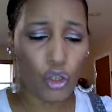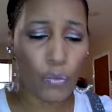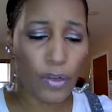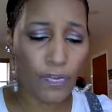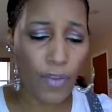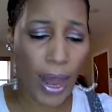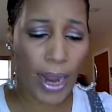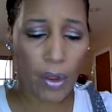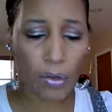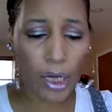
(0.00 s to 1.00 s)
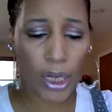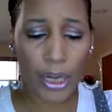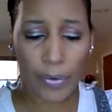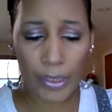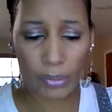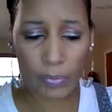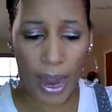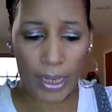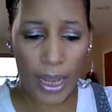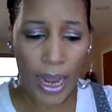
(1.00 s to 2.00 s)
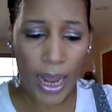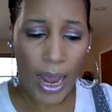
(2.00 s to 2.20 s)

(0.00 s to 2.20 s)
that you would find on a clearance rack.